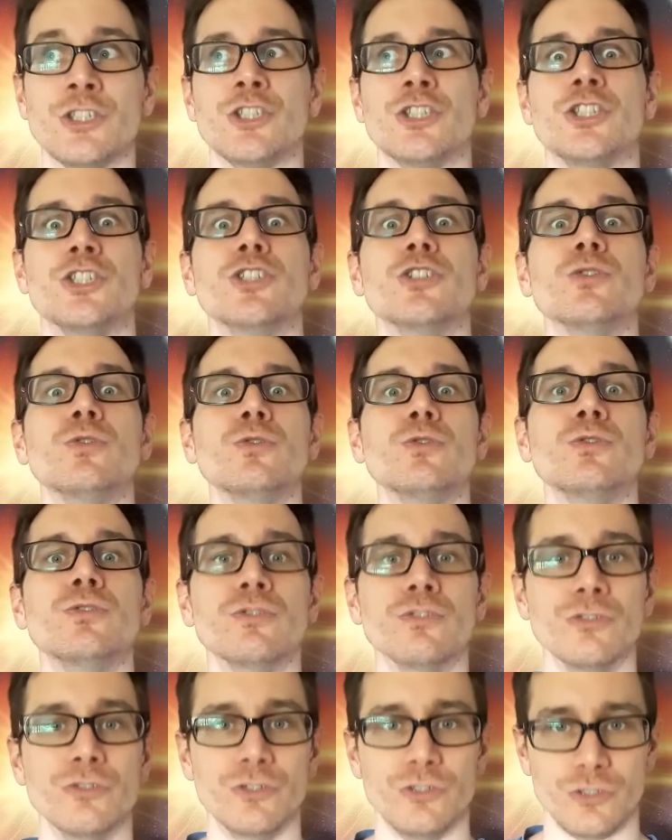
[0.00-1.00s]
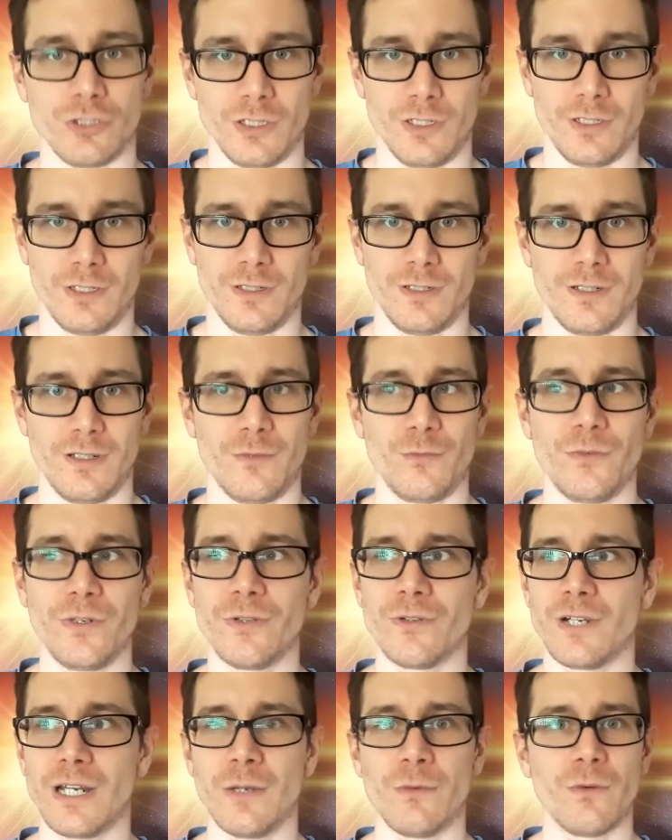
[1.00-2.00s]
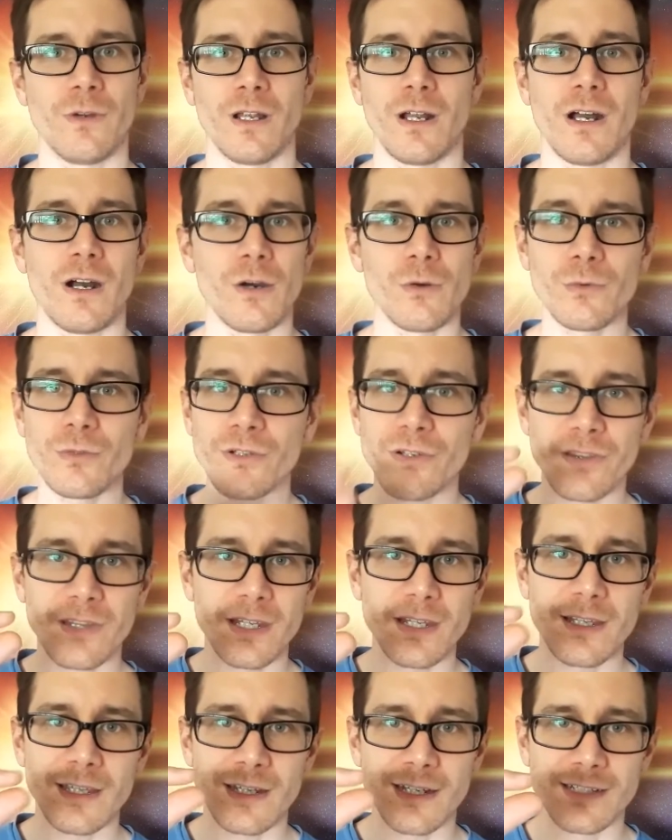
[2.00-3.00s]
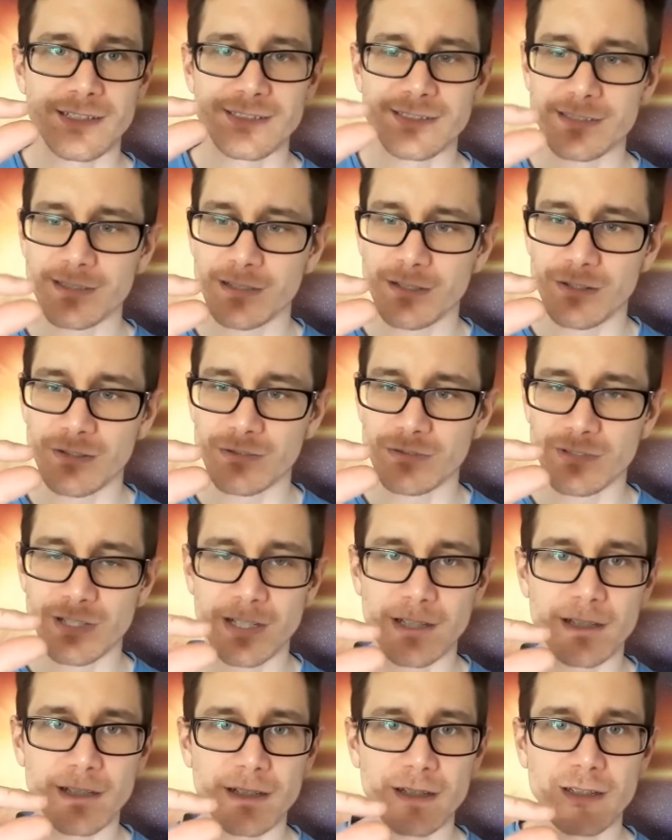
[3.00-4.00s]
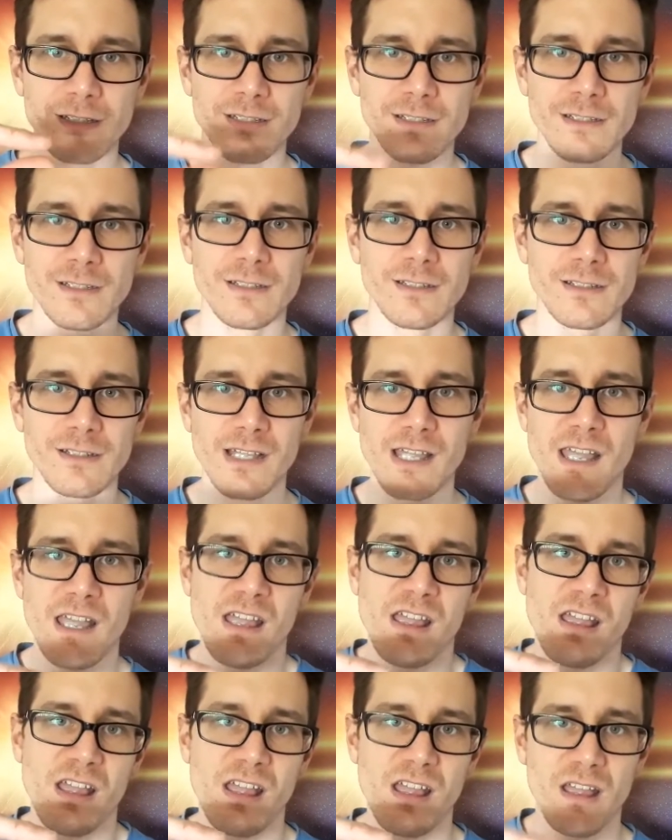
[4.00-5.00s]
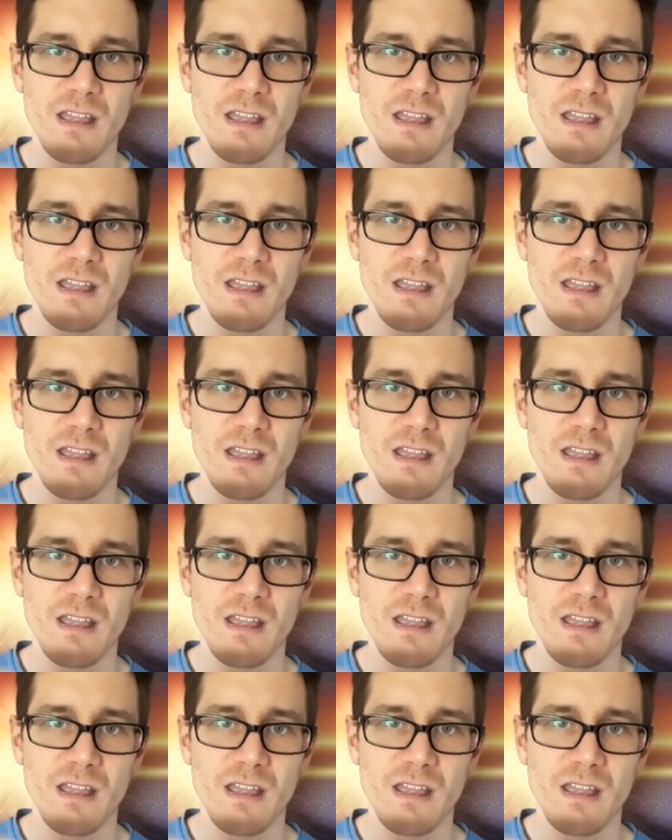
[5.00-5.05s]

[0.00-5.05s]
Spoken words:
huge. And all we're thinking is, like,